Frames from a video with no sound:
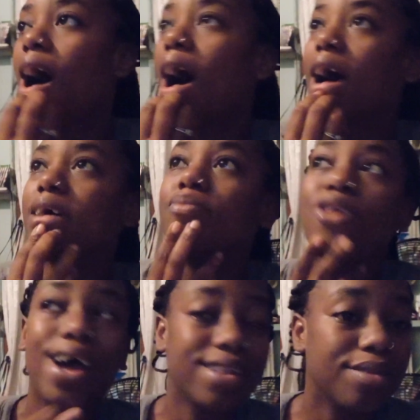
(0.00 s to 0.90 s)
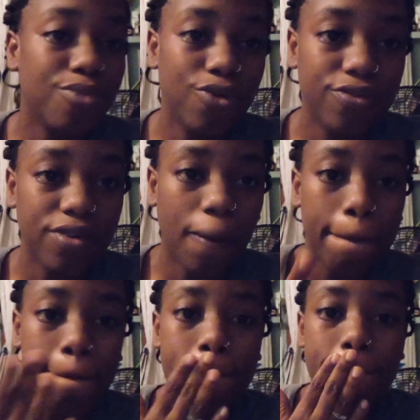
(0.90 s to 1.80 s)
I am trying to move,
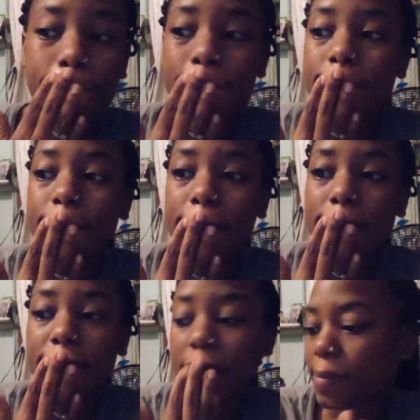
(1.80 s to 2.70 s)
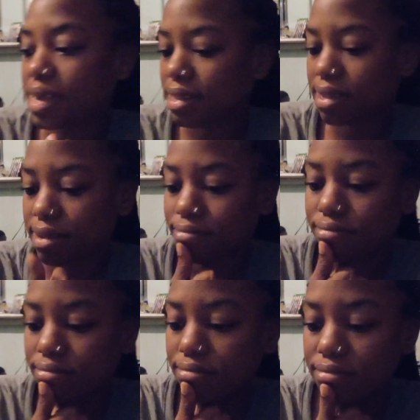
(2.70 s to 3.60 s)
but
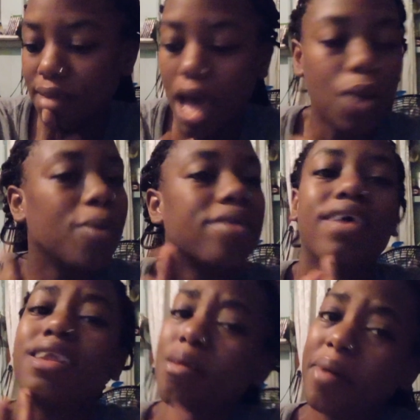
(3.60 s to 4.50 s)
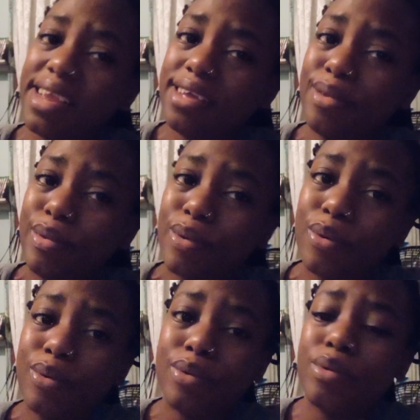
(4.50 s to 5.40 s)
I work for a lot of money,
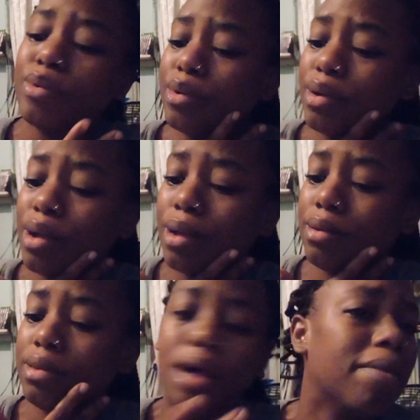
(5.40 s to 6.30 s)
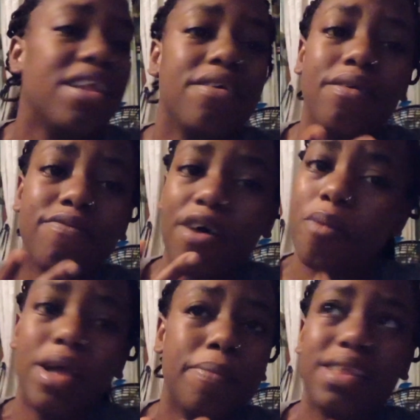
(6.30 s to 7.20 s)
so not many, very
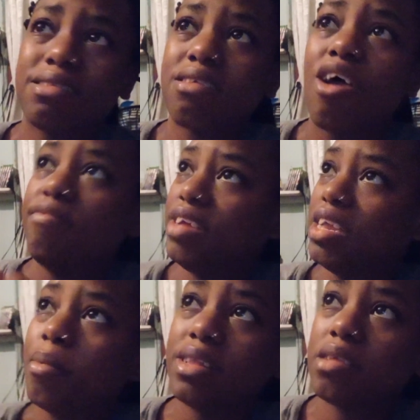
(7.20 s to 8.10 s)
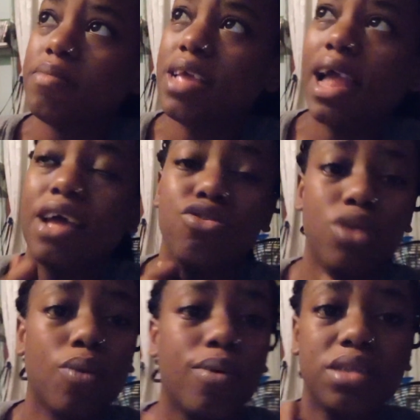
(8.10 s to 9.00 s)
many places are available to me, and I do
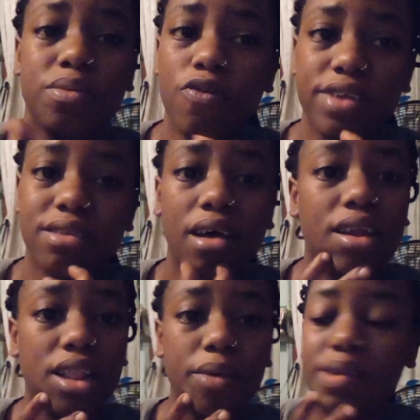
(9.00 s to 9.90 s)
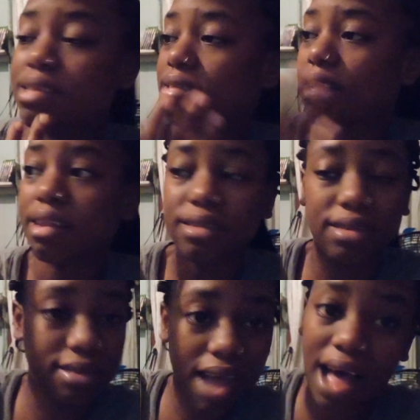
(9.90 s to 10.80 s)
not want to move into another place that
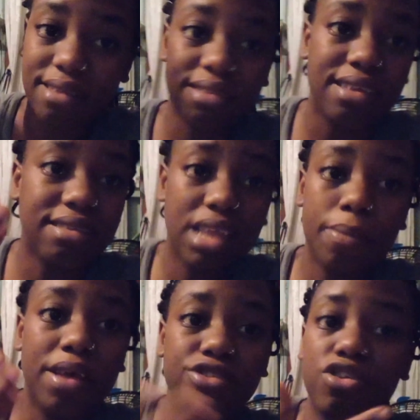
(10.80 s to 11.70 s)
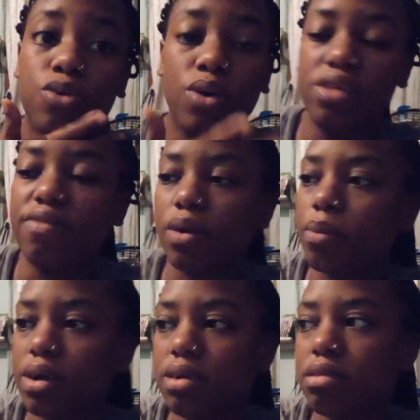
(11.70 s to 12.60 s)
has the same issue or even
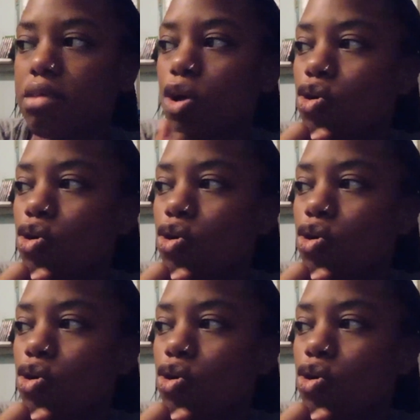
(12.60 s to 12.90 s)
worse.